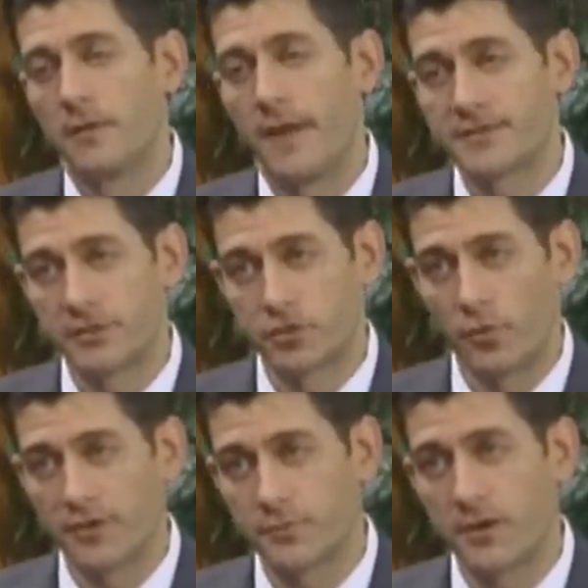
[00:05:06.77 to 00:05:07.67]
That's the
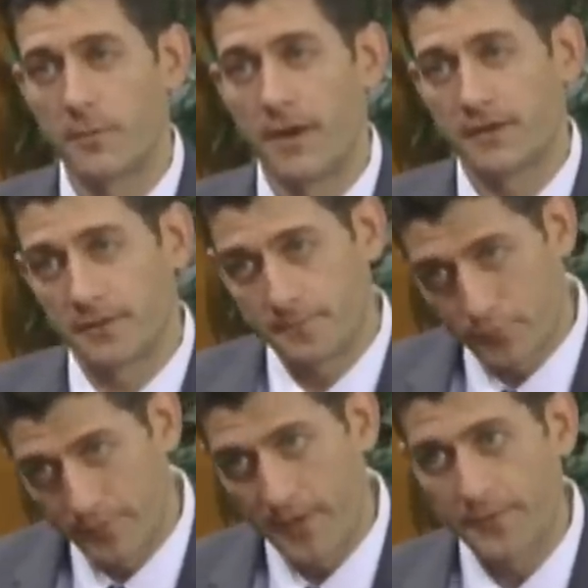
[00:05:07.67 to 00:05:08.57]
choice we can make to
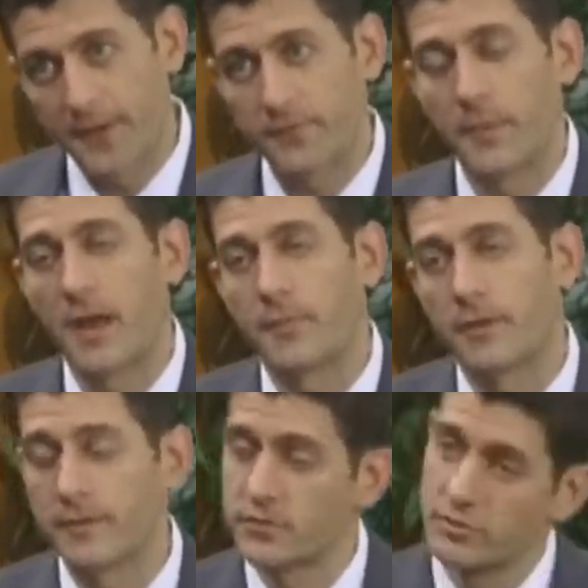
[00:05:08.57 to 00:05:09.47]
prevent that from
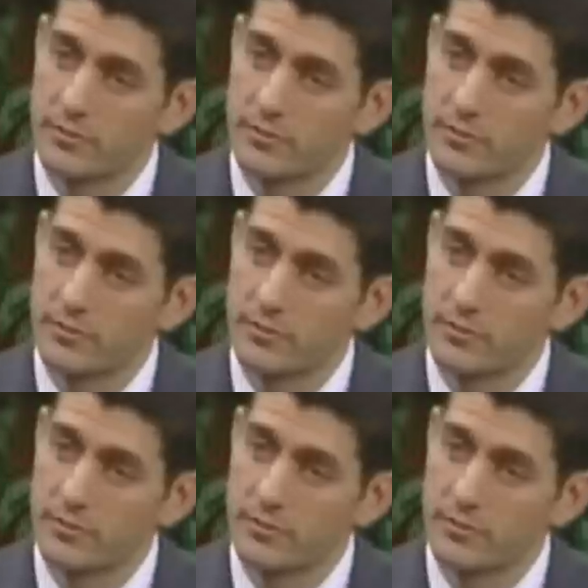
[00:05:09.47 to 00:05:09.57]
happening.